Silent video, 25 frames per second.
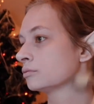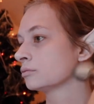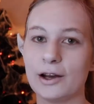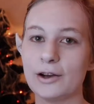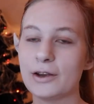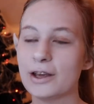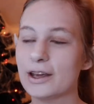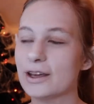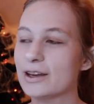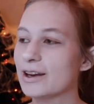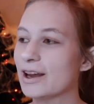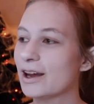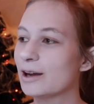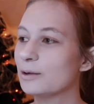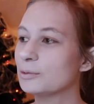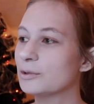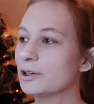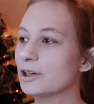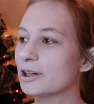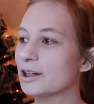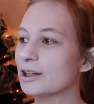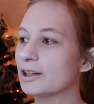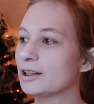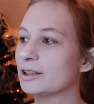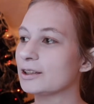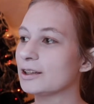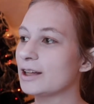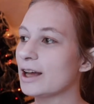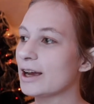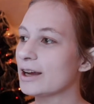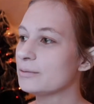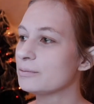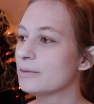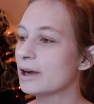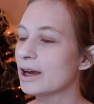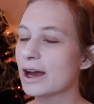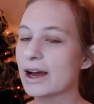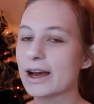Okay, now I'm gonna
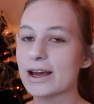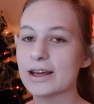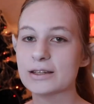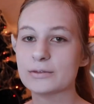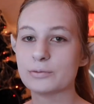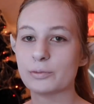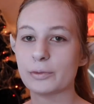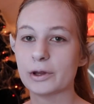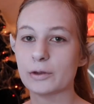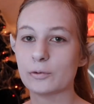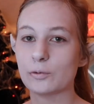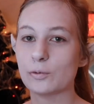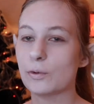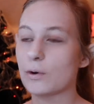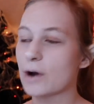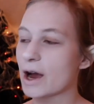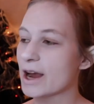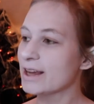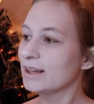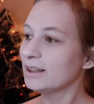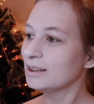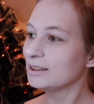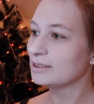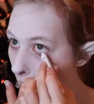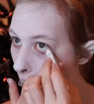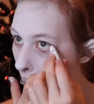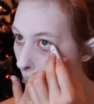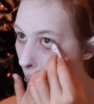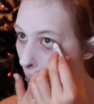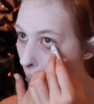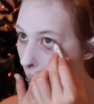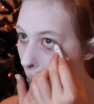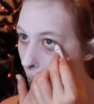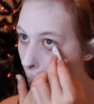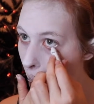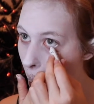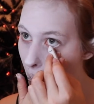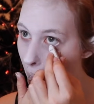line my eyes with white.
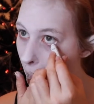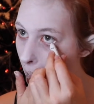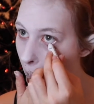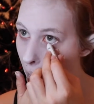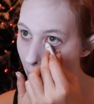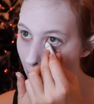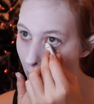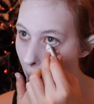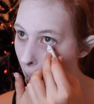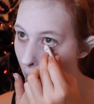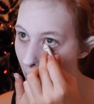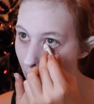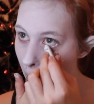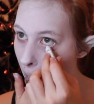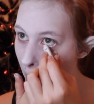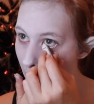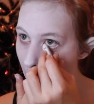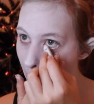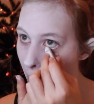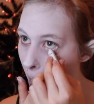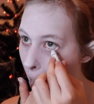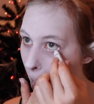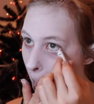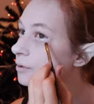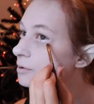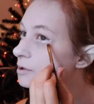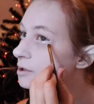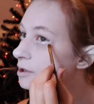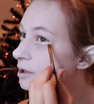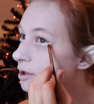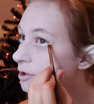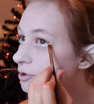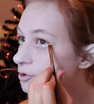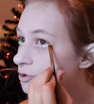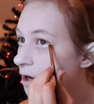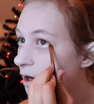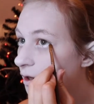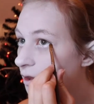We're just
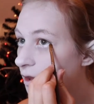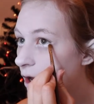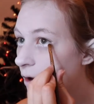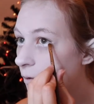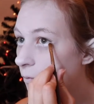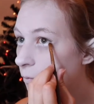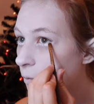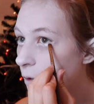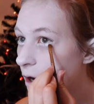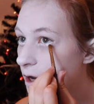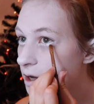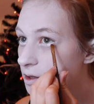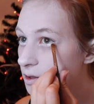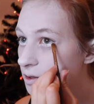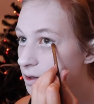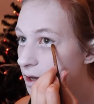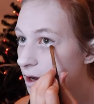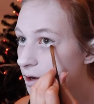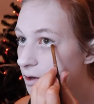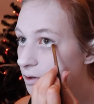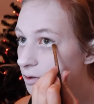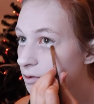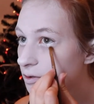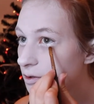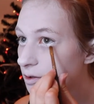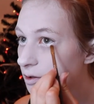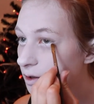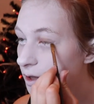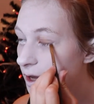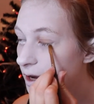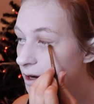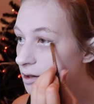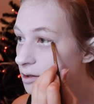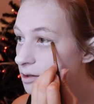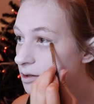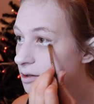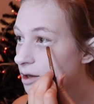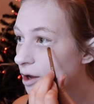gonna drag that white down
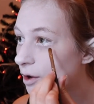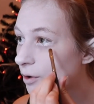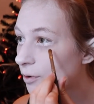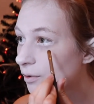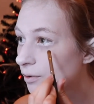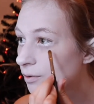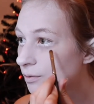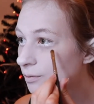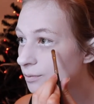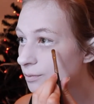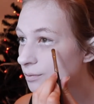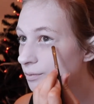like so.